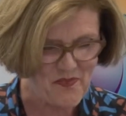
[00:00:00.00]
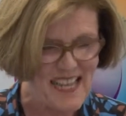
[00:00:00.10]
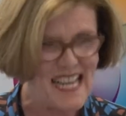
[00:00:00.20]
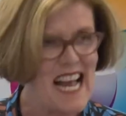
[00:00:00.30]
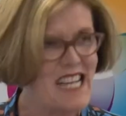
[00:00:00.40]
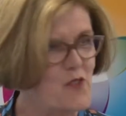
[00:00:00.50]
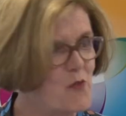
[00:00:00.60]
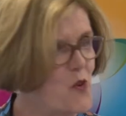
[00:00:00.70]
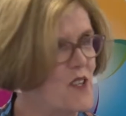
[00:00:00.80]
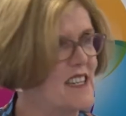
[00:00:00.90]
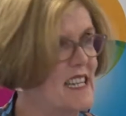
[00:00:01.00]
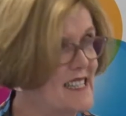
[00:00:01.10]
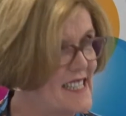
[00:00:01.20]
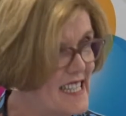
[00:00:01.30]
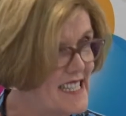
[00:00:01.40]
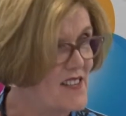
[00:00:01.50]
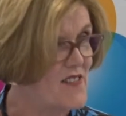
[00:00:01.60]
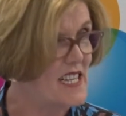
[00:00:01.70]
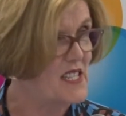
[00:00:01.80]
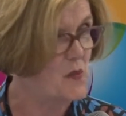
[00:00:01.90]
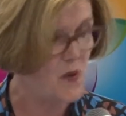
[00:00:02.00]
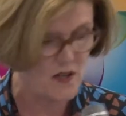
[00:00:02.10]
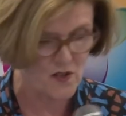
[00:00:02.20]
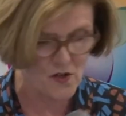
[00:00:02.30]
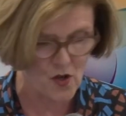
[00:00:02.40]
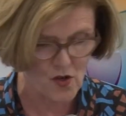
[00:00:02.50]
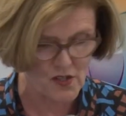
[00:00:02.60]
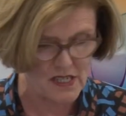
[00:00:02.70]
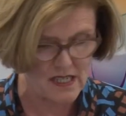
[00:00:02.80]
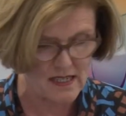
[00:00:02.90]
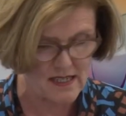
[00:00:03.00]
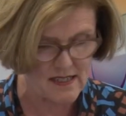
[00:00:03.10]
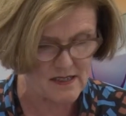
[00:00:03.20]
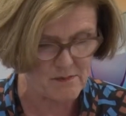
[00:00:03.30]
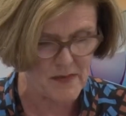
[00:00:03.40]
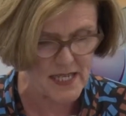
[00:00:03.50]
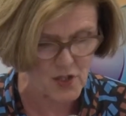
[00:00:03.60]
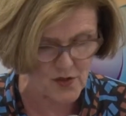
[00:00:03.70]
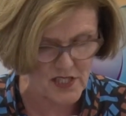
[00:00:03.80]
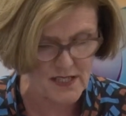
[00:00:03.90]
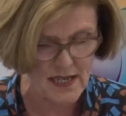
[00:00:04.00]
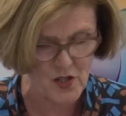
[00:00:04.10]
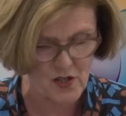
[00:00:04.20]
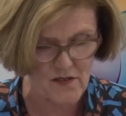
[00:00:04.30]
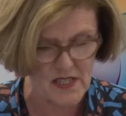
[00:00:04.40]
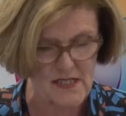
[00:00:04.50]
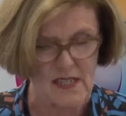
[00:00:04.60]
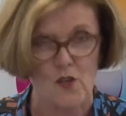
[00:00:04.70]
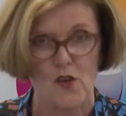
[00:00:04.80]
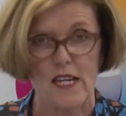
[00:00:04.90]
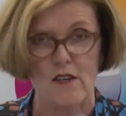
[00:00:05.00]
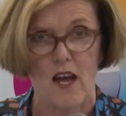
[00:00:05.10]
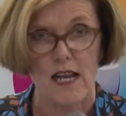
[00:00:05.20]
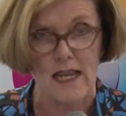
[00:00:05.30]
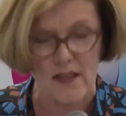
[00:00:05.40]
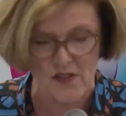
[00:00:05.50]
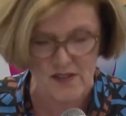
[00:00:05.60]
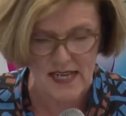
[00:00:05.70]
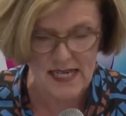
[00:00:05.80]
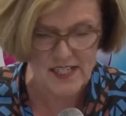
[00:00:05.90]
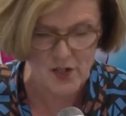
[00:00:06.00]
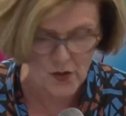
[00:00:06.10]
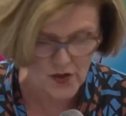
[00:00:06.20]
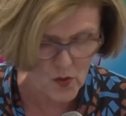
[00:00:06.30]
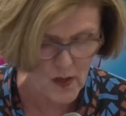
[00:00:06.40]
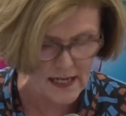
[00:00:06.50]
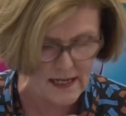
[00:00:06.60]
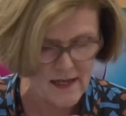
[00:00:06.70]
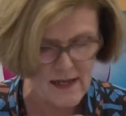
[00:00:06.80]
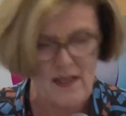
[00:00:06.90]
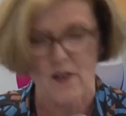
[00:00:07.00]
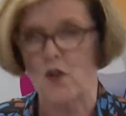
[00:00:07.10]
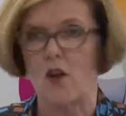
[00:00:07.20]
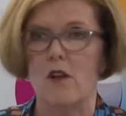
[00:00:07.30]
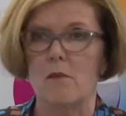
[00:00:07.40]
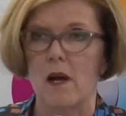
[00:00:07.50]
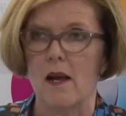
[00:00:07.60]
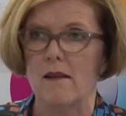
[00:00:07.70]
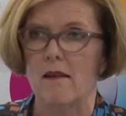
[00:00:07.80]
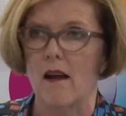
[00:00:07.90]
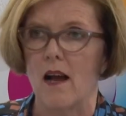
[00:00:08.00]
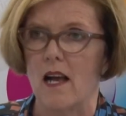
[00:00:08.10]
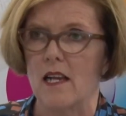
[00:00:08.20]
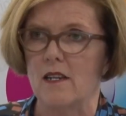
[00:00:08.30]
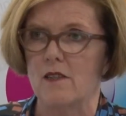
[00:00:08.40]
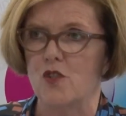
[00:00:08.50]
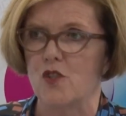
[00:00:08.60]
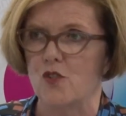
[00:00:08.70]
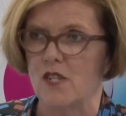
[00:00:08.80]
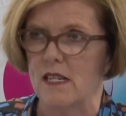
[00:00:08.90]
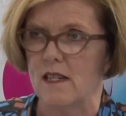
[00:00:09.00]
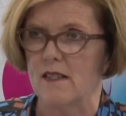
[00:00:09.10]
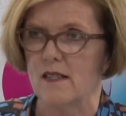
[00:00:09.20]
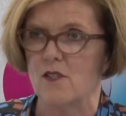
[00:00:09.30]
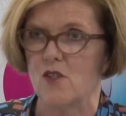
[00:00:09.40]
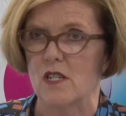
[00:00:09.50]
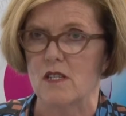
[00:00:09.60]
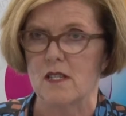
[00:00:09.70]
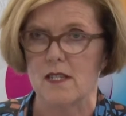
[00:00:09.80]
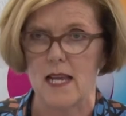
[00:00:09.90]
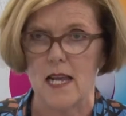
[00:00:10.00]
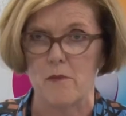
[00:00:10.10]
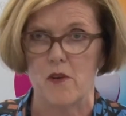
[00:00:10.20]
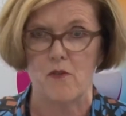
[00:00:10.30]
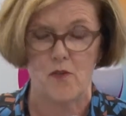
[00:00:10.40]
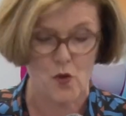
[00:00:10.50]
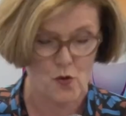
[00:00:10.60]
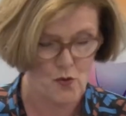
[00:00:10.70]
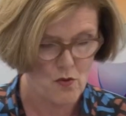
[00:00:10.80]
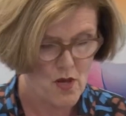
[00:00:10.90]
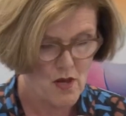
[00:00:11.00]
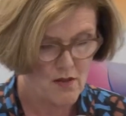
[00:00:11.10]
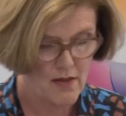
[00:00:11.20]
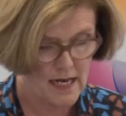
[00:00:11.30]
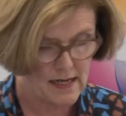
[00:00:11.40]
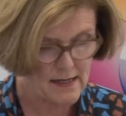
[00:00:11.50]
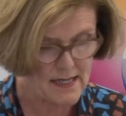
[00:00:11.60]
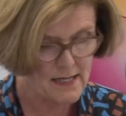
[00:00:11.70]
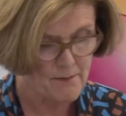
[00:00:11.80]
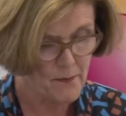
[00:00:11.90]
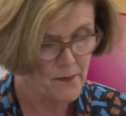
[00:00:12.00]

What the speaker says: He has reported extensively as well on major international events, including 9/11, the Haiti earthquake, the Columbine High shootings, just to name a few things.